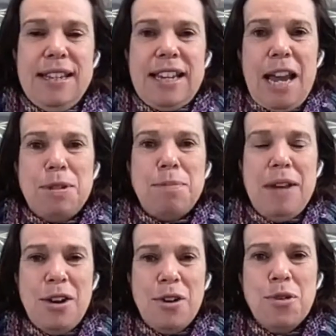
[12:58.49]
keeps
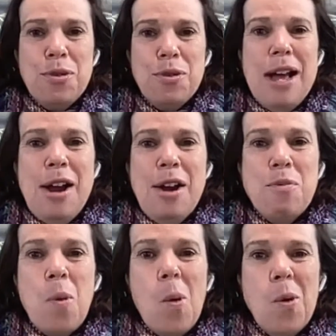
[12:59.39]
me all
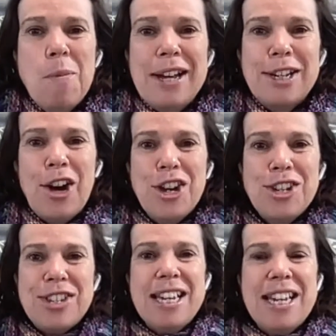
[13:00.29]
warm and
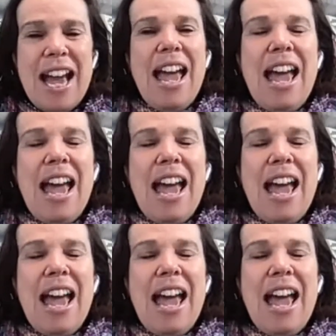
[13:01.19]
cozy.